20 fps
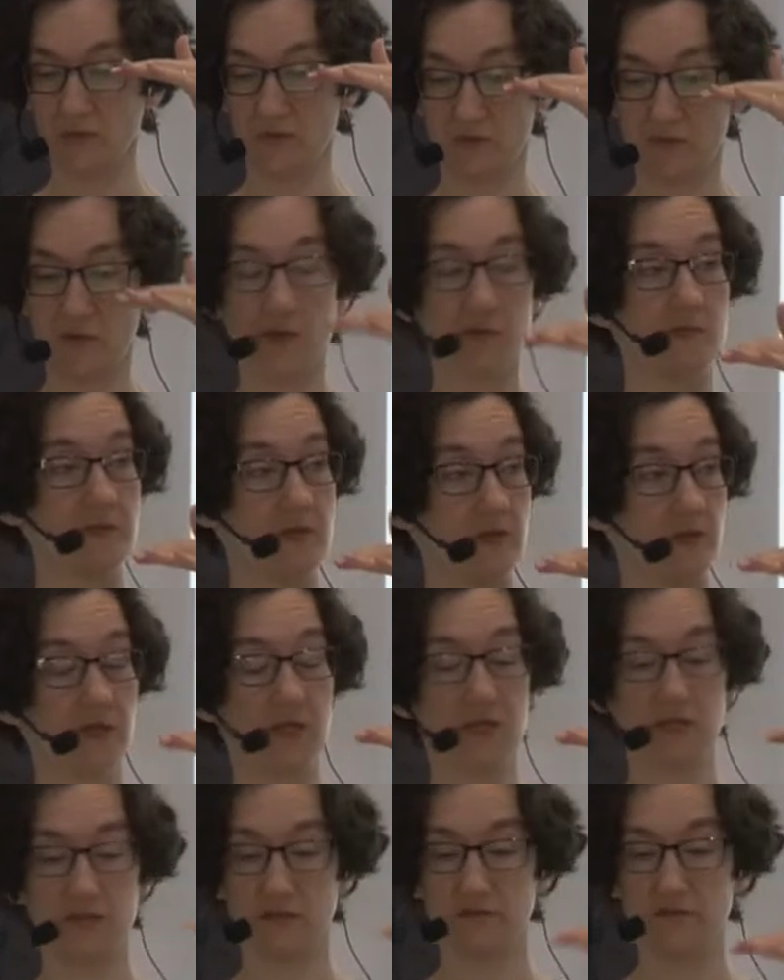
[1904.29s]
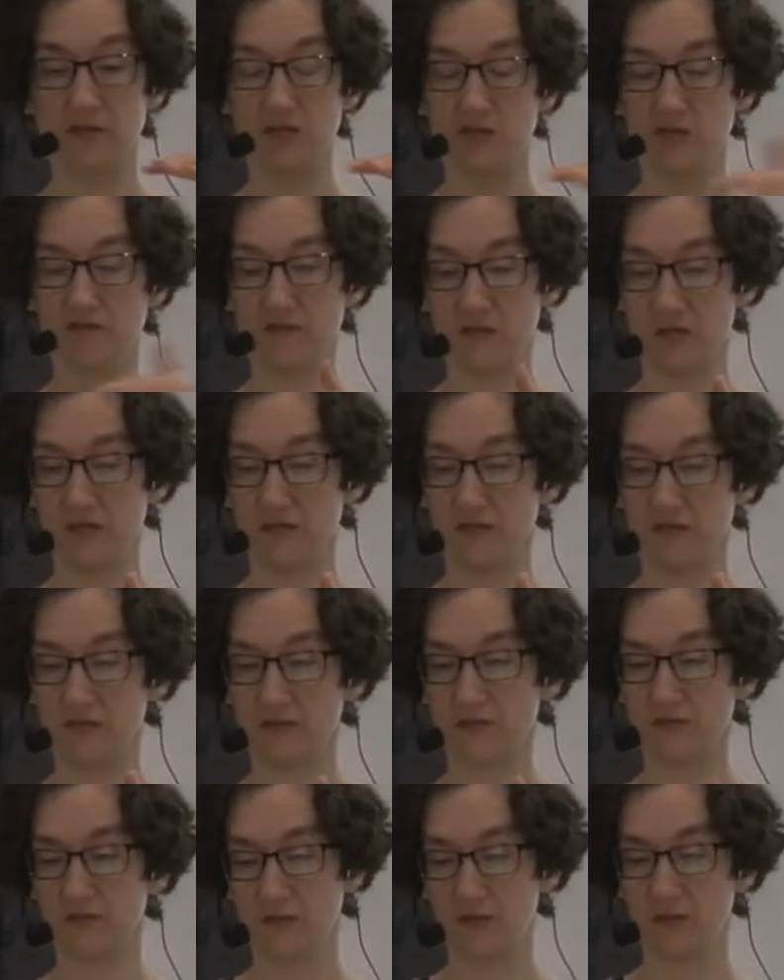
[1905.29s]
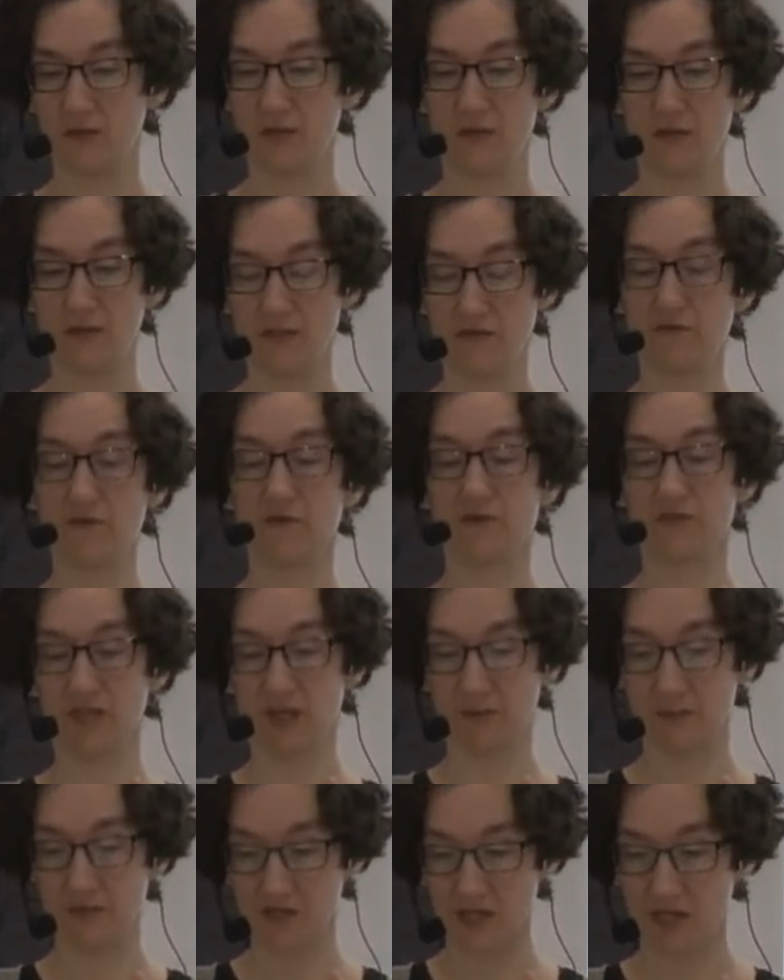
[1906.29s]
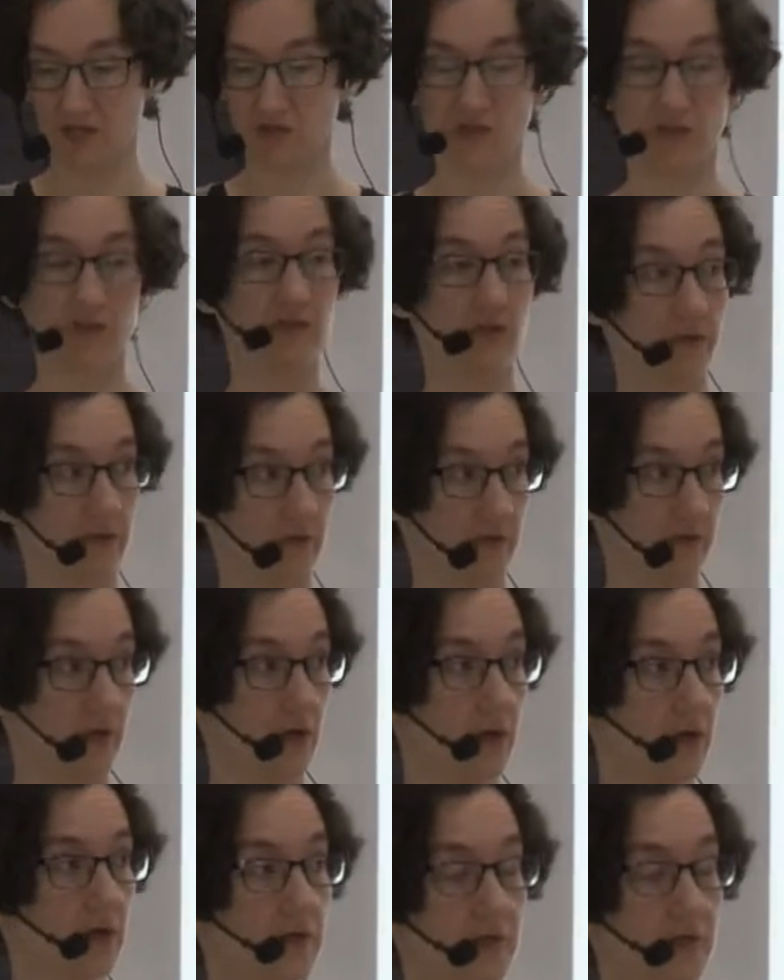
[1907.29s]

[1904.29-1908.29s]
the probabilities of each of these different segmentations under the current